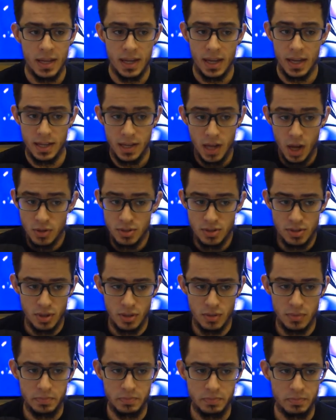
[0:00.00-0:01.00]
And
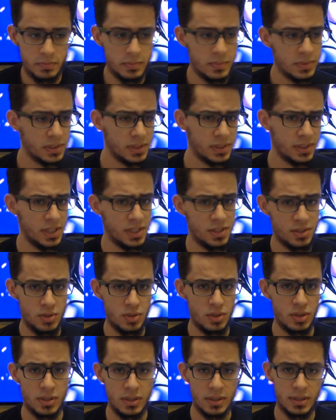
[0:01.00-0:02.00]
also, since
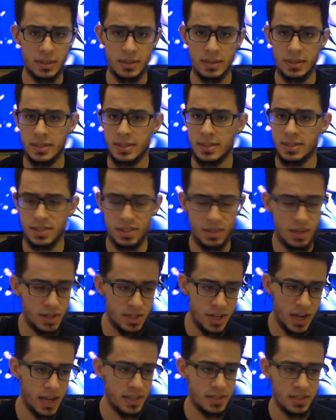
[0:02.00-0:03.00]
you're
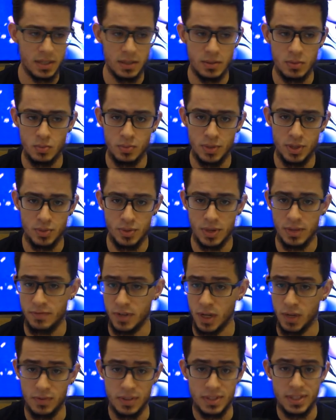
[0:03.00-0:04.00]
synergizing between
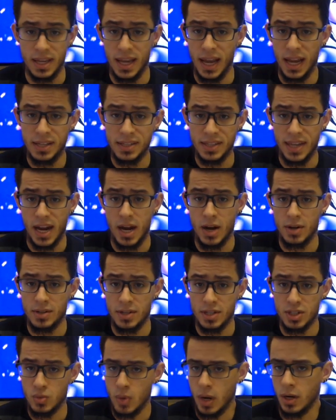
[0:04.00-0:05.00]
Final Fantasy 8
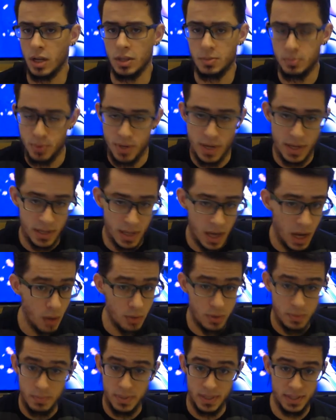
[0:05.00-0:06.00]
characters, why not bring
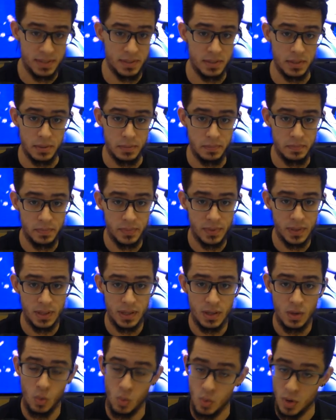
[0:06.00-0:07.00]
Ultimisia,
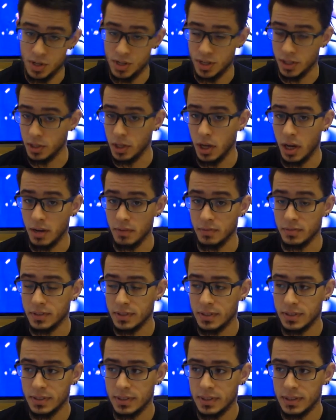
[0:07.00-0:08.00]
which I love,
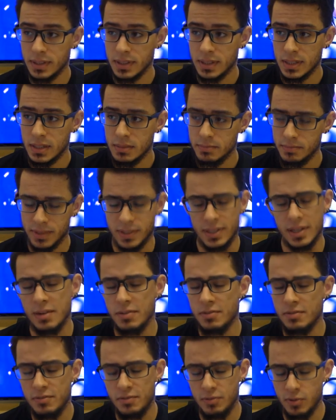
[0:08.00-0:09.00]
but
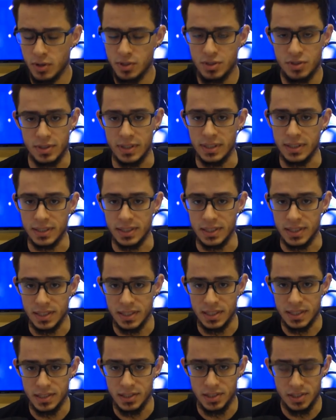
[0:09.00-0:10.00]
unfortunately
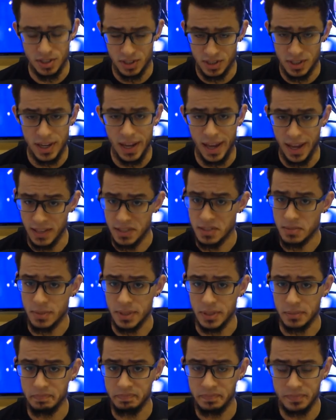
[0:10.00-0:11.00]
she hates me.
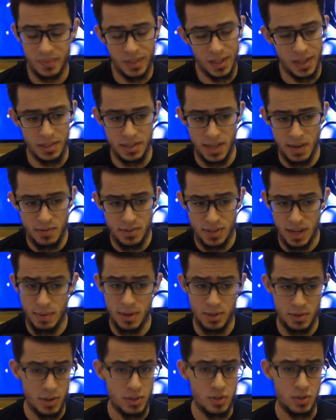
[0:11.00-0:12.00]
And every time
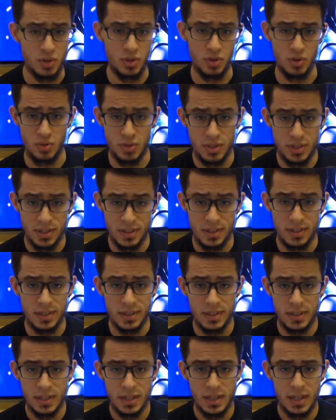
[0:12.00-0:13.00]
I try to use
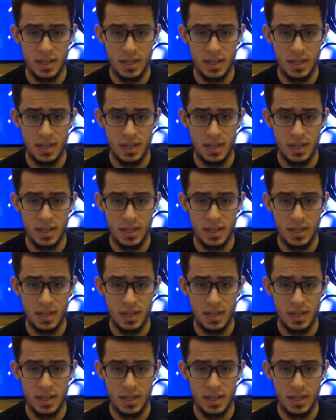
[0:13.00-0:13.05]
her,